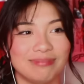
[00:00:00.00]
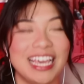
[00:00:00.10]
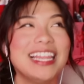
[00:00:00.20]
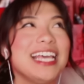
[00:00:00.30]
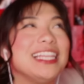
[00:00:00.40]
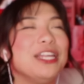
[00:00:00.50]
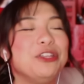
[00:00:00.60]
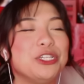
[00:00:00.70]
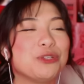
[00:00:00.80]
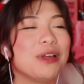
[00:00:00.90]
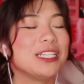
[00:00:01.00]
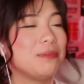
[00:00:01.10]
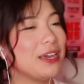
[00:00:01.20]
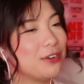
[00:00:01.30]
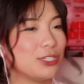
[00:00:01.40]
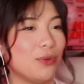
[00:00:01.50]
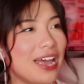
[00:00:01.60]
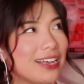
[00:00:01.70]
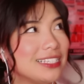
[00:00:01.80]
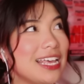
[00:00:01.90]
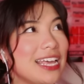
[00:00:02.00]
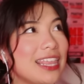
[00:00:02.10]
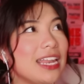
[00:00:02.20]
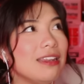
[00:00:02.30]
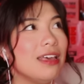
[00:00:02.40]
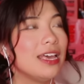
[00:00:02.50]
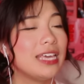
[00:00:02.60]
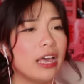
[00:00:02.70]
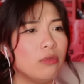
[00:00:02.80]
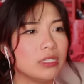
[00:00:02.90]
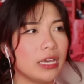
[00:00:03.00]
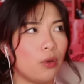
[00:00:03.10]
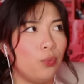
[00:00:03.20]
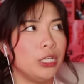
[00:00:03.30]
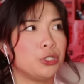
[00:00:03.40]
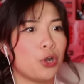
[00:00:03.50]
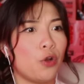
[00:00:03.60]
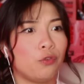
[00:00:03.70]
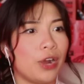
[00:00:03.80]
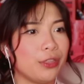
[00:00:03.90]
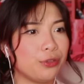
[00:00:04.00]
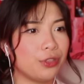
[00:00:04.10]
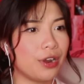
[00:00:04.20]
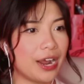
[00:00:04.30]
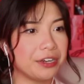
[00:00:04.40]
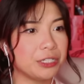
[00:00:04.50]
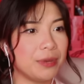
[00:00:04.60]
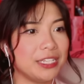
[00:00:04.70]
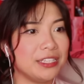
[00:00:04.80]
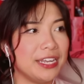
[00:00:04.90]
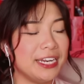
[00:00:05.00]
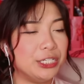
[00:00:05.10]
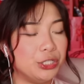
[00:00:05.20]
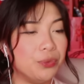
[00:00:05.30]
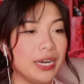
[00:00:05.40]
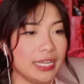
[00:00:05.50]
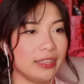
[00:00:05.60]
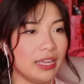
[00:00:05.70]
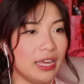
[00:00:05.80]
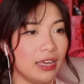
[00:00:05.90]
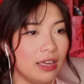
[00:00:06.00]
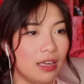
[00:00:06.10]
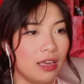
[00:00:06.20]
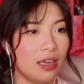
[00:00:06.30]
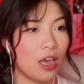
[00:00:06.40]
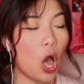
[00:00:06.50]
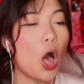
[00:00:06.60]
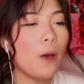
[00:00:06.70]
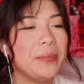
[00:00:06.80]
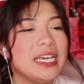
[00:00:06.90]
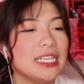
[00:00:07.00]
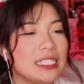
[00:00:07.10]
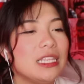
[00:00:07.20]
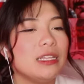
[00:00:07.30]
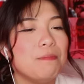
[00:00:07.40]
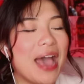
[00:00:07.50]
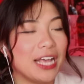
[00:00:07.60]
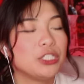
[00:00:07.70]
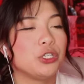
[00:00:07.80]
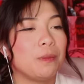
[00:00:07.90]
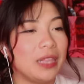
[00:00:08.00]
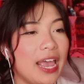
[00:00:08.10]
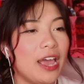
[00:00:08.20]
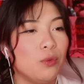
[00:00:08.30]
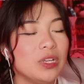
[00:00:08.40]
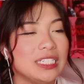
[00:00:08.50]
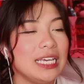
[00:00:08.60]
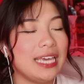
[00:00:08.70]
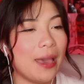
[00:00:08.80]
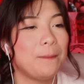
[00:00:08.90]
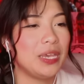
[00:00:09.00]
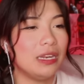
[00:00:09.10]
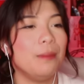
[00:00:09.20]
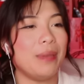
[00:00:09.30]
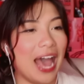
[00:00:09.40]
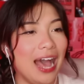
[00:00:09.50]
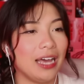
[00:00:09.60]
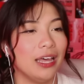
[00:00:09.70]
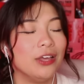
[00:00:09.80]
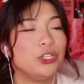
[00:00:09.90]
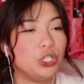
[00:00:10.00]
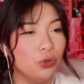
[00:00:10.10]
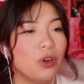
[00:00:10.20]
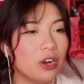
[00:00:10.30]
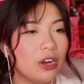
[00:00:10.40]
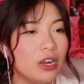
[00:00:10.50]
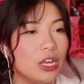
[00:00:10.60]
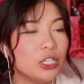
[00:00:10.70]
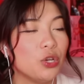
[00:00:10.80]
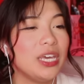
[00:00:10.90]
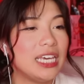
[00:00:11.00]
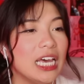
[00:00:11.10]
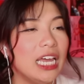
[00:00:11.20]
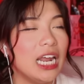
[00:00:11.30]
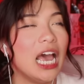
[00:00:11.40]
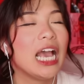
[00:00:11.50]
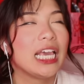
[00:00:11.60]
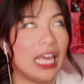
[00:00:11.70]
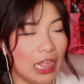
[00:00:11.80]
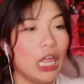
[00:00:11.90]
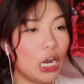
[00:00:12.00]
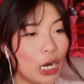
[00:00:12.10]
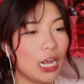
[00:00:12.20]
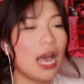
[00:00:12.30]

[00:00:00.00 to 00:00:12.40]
He, like, literally just wanted to make her sweat, because then Gail was like, we drove right through their airspace and they didn't do anything, all because the master plan was to get PETA back to her so he could kill her.